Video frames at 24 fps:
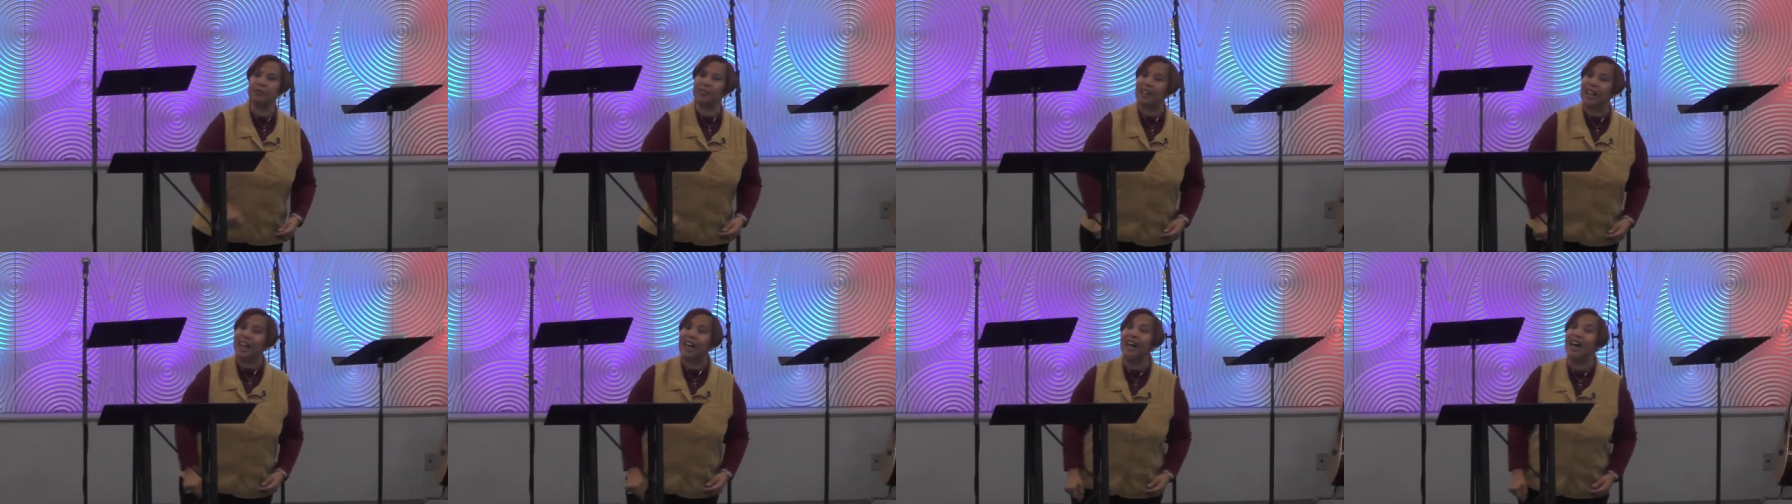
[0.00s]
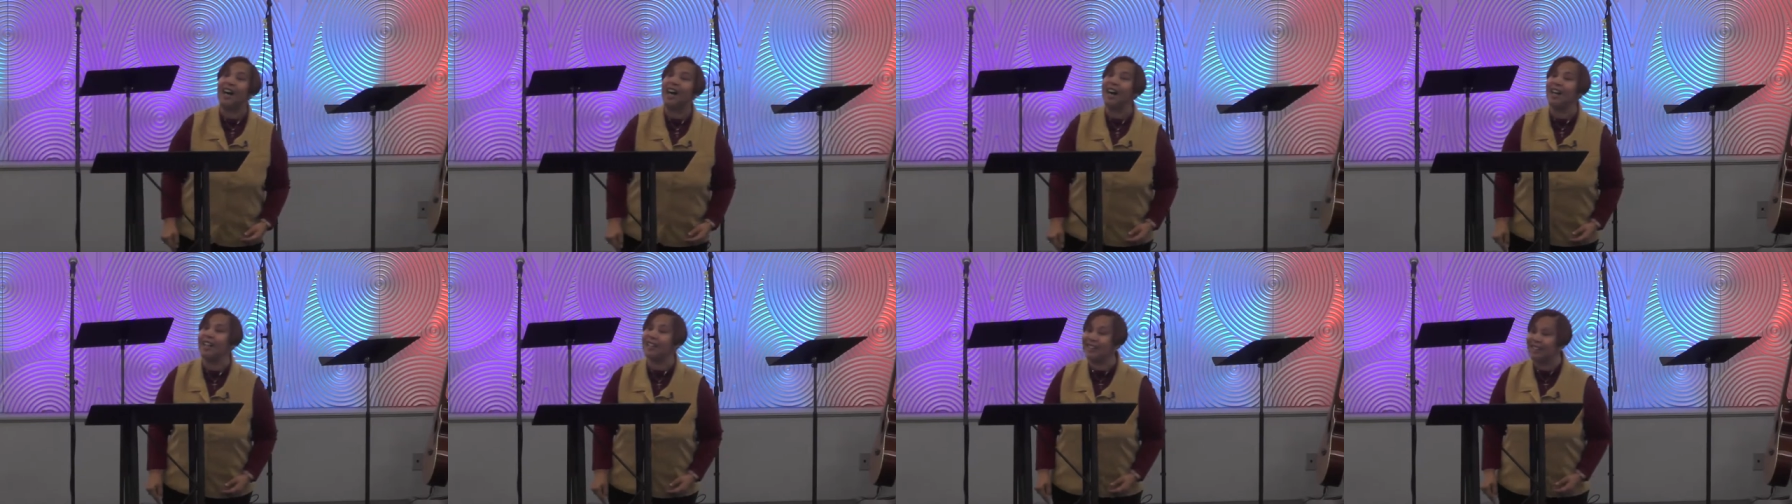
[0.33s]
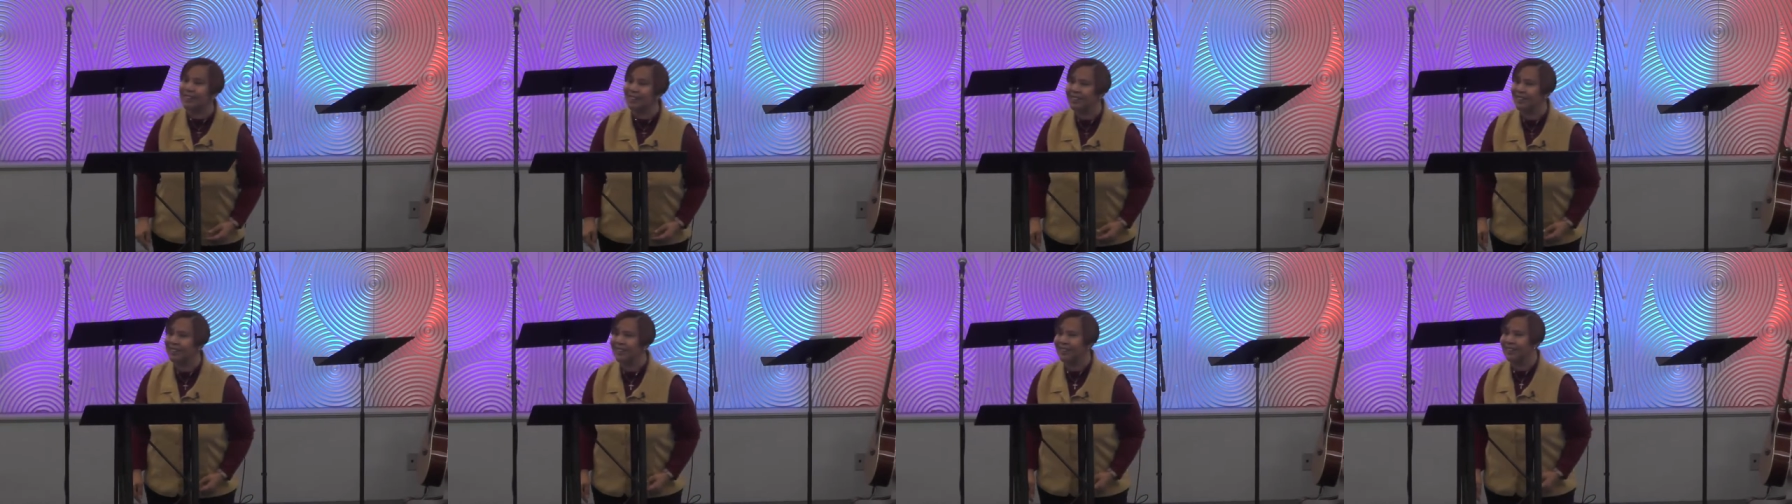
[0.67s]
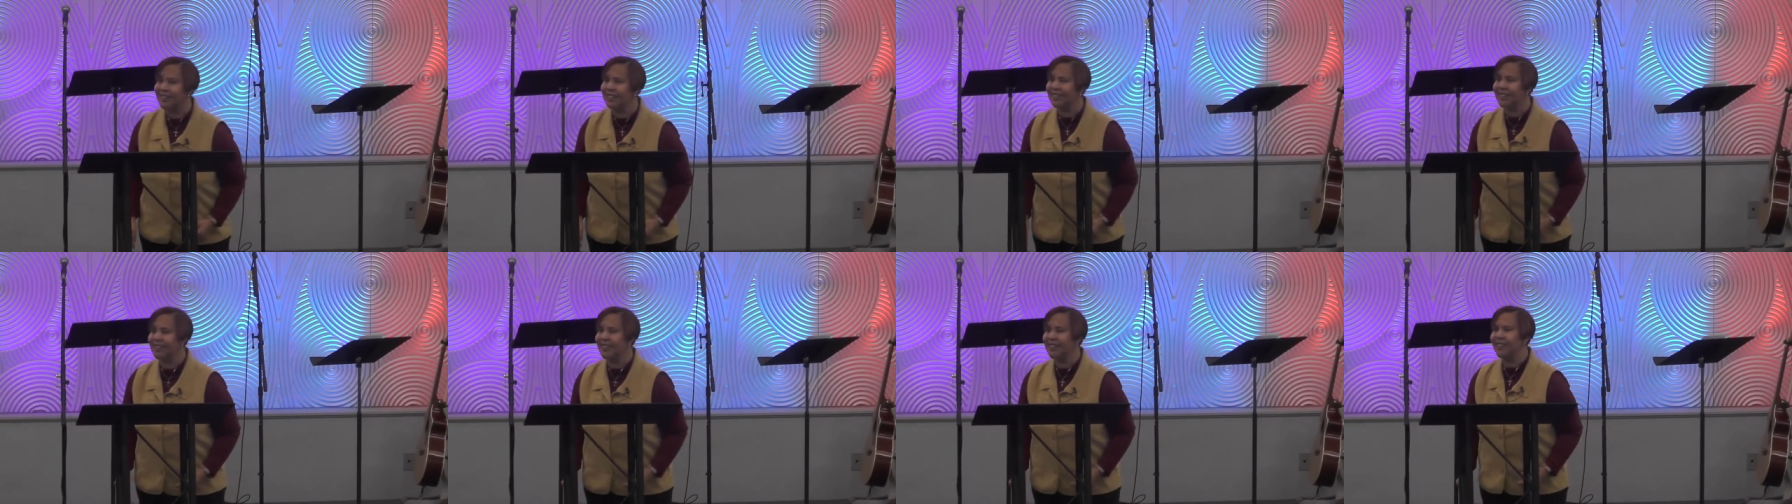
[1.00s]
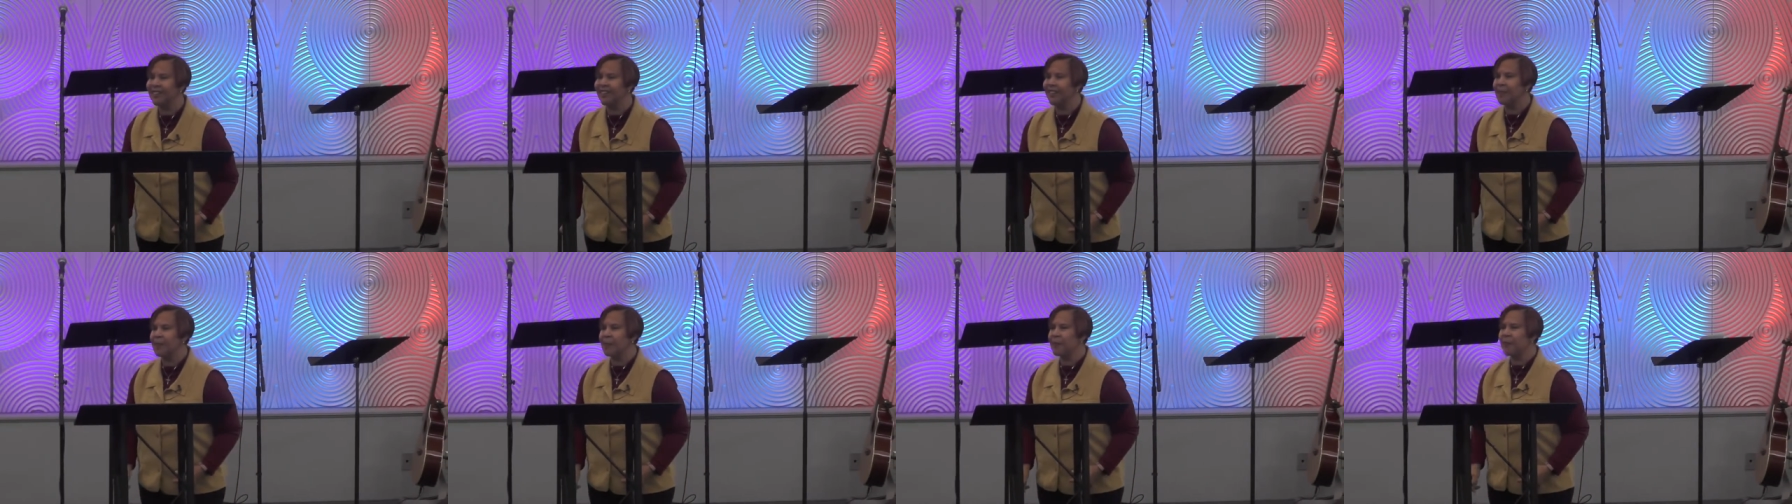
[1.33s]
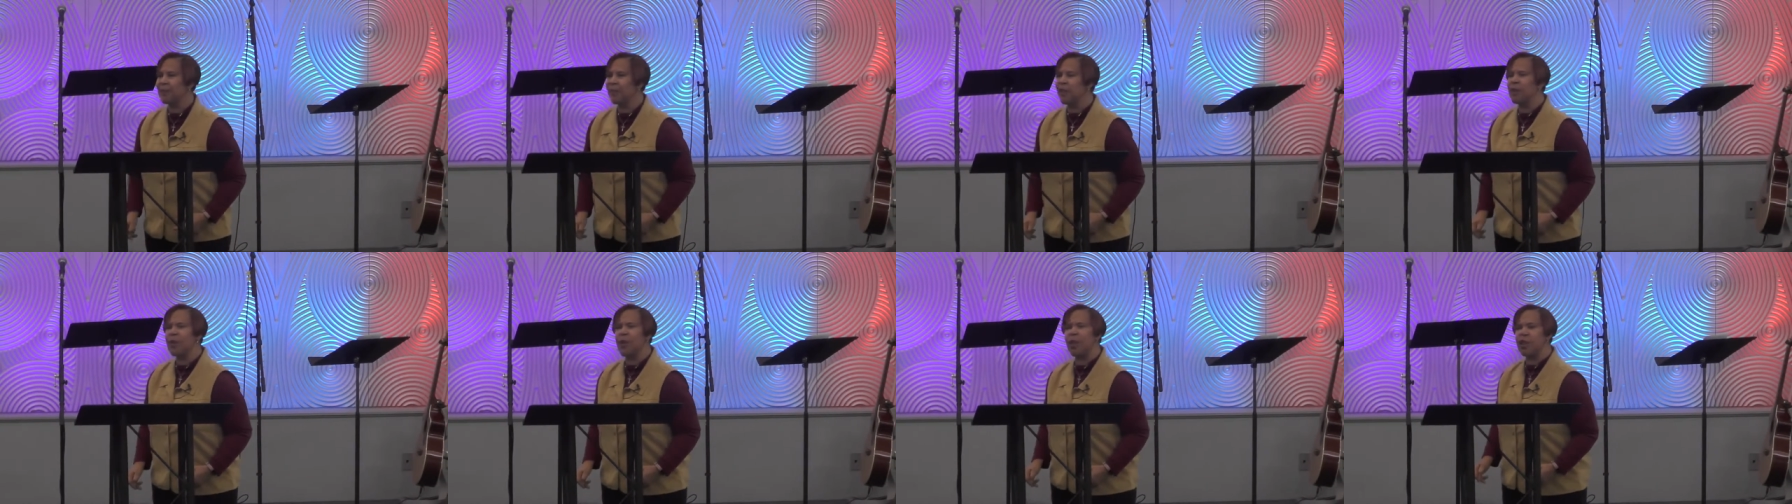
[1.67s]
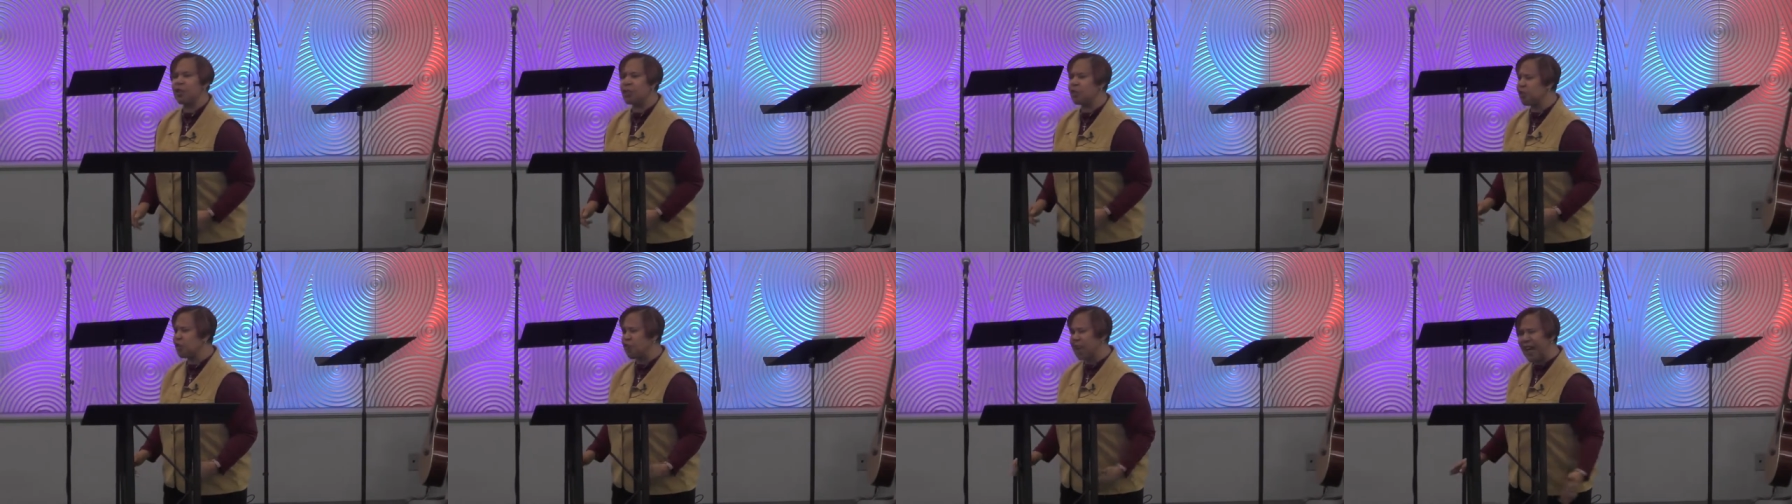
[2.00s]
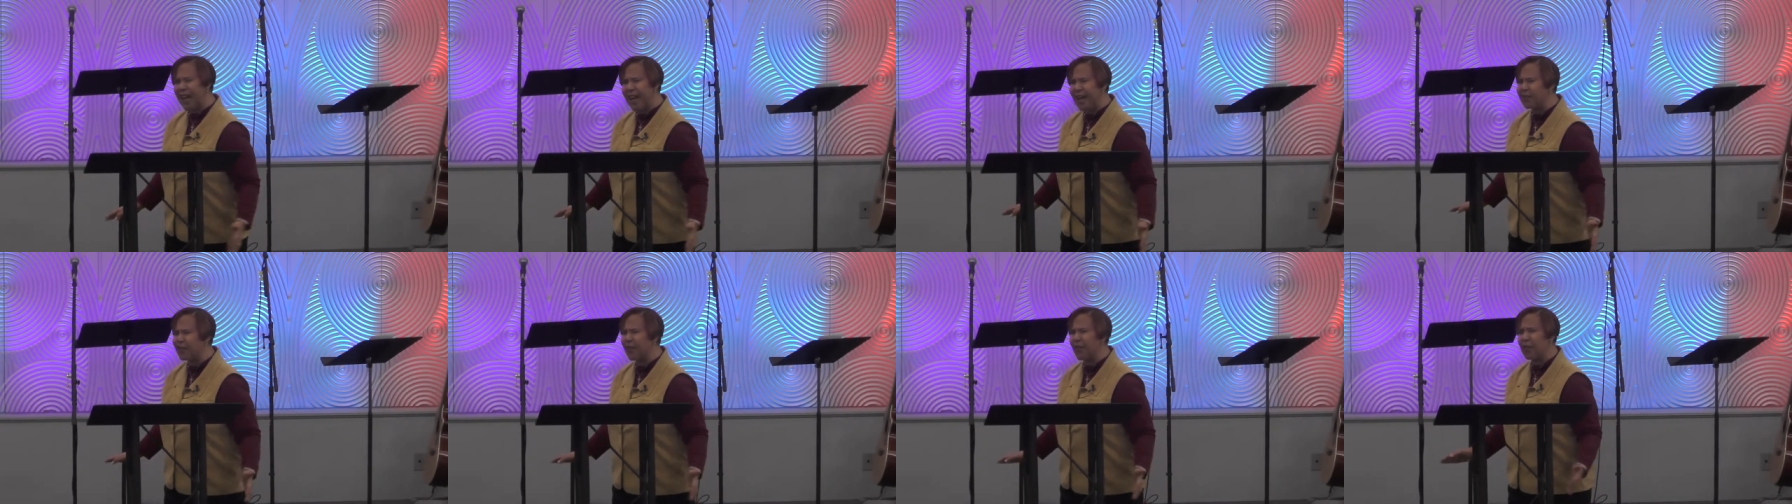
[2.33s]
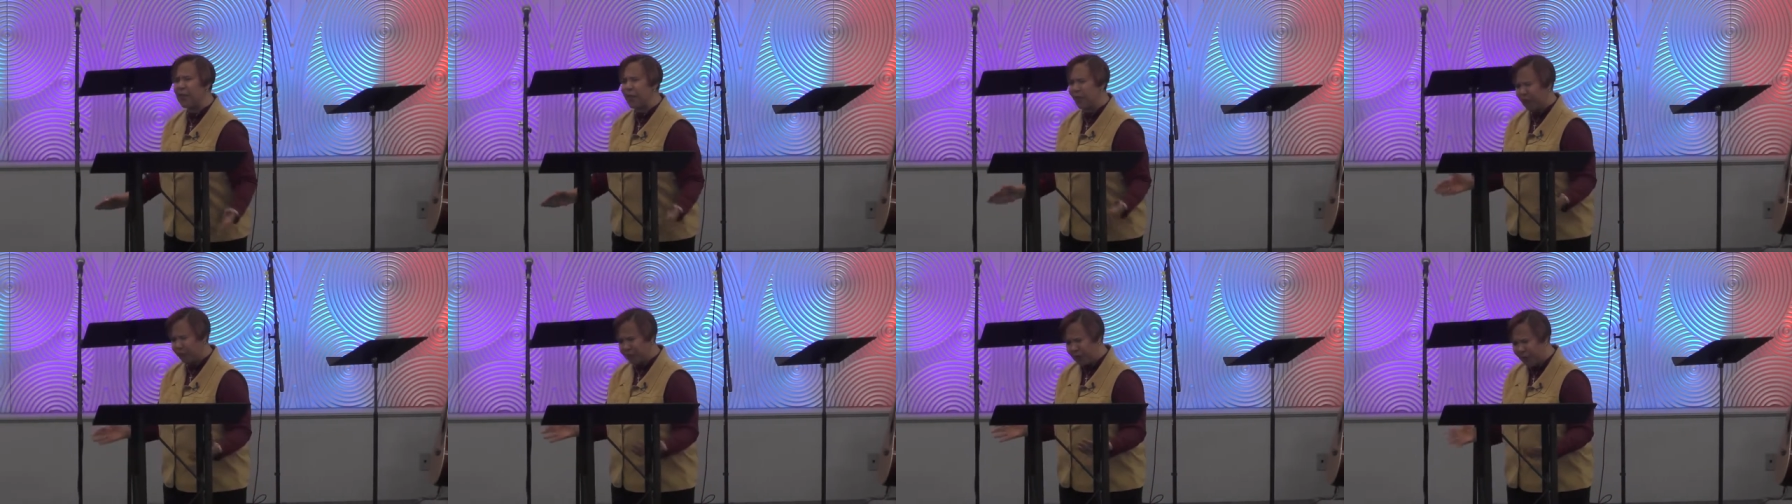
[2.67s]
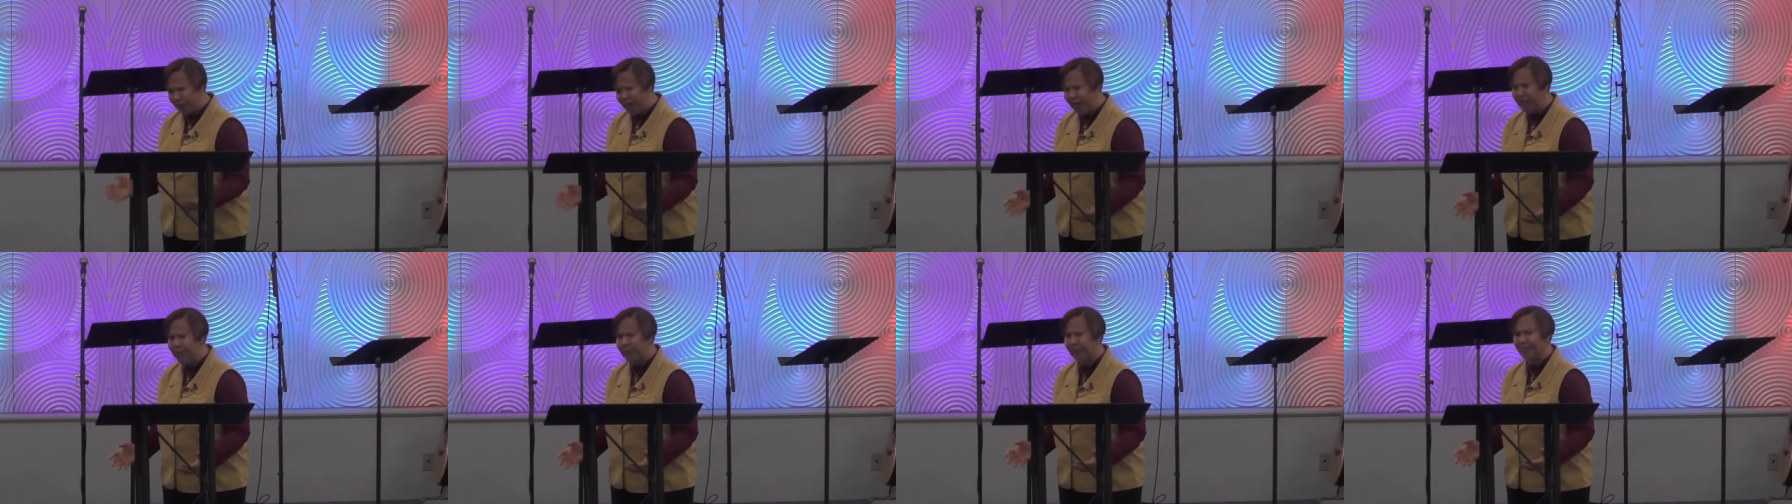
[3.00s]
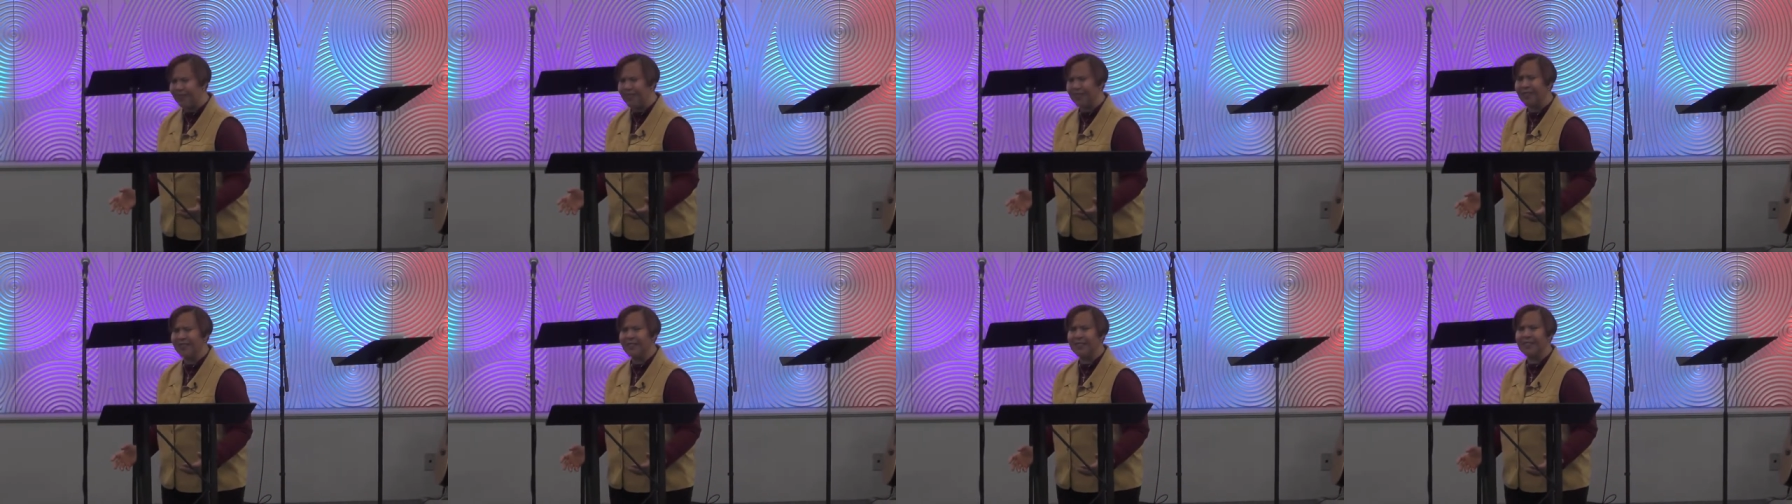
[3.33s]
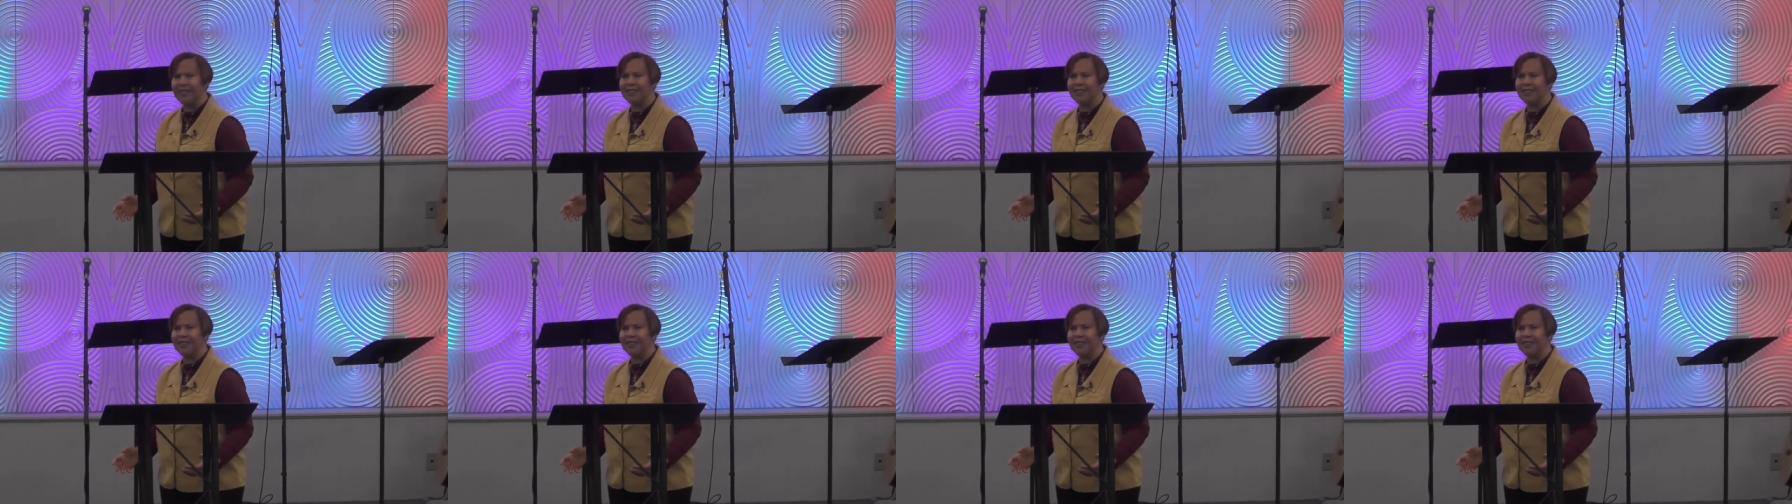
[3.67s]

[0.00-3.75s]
of God. You are a child of the Father.